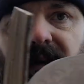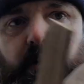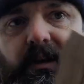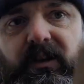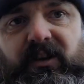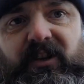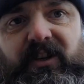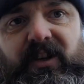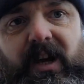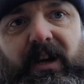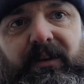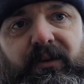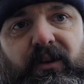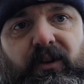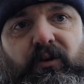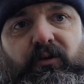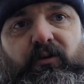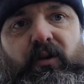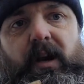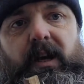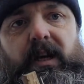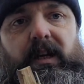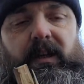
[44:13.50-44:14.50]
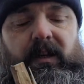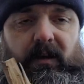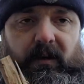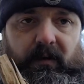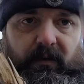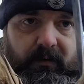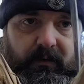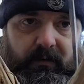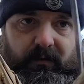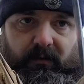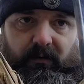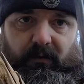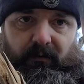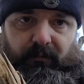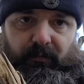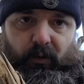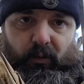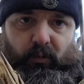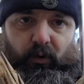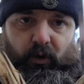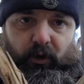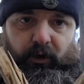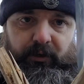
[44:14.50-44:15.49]
inside the grain of the
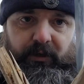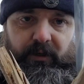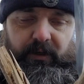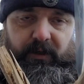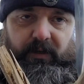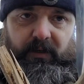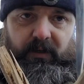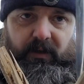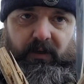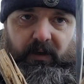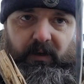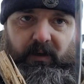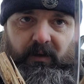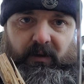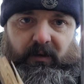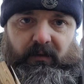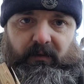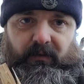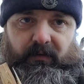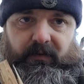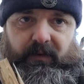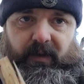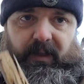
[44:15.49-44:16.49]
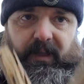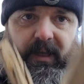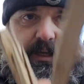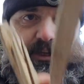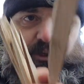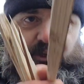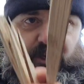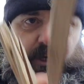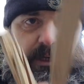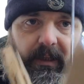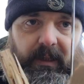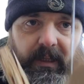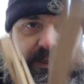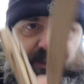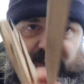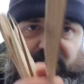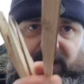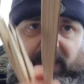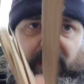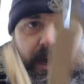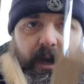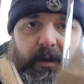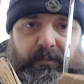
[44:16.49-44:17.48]
wood, then I gently
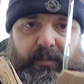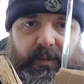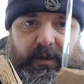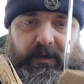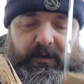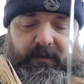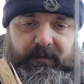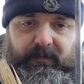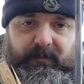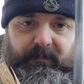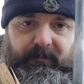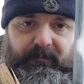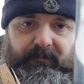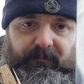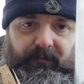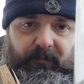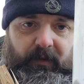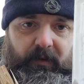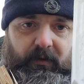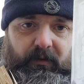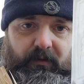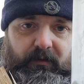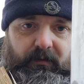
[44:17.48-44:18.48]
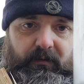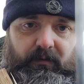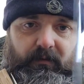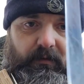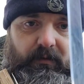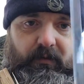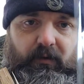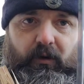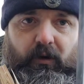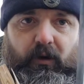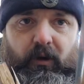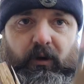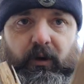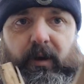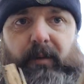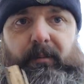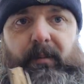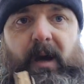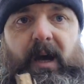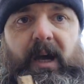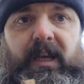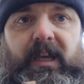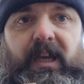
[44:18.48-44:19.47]
tap, or in
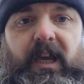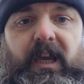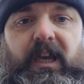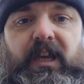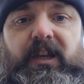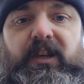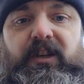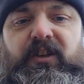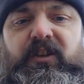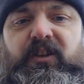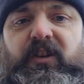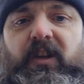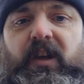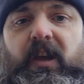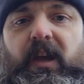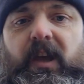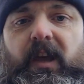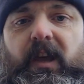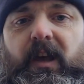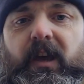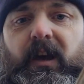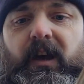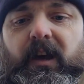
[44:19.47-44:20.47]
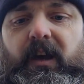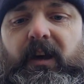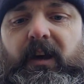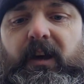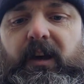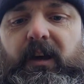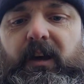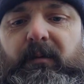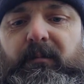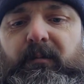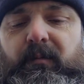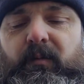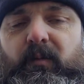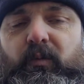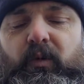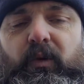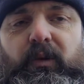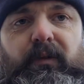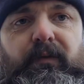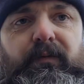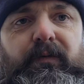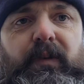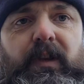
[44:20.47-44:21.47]
my case
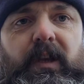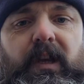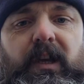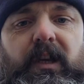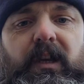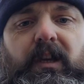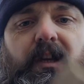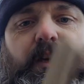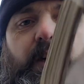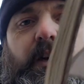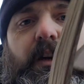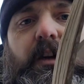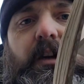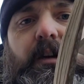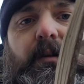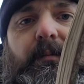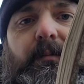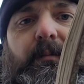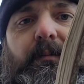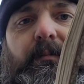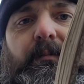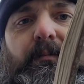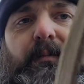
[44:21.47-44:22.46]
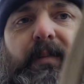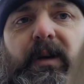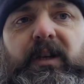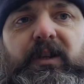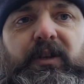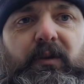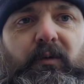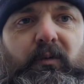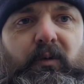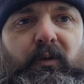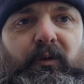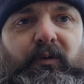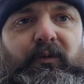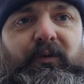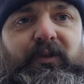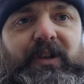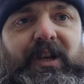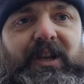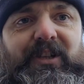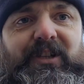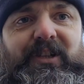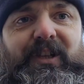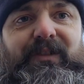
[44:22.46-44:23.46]
one of the bits of wood was
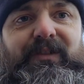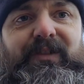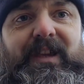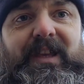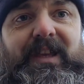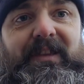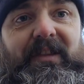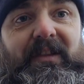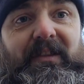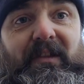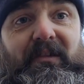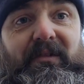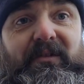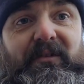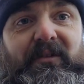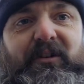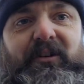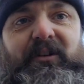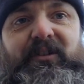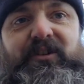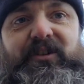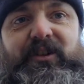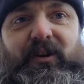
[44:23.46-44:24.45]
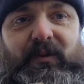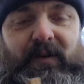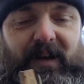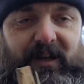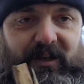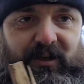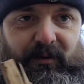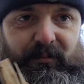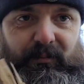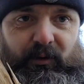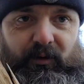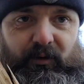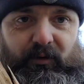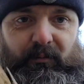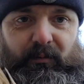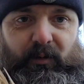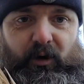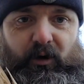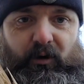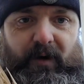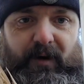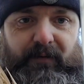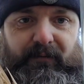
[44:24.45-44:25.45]
actually thicker than I thought, so I actually put
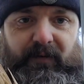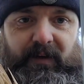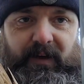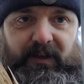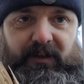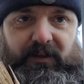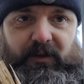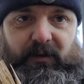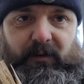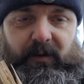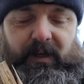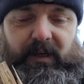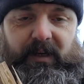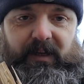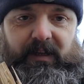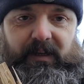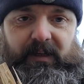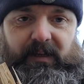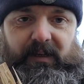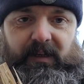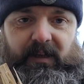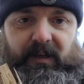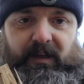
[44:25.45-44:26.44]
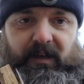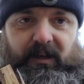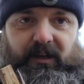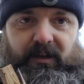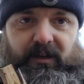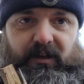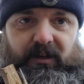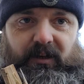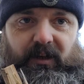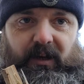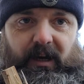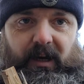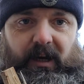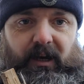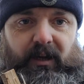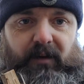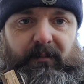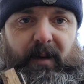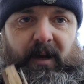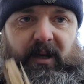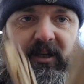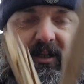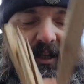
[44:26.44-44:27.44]
more effort into it. I
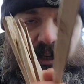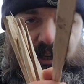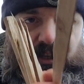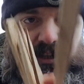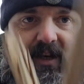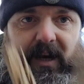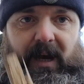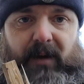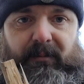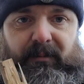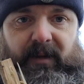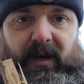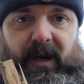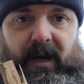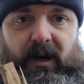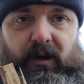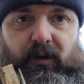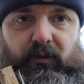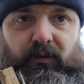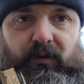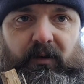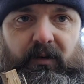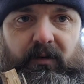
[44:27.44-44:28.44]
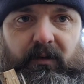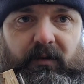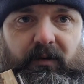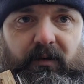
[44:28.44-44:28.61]
basically tap down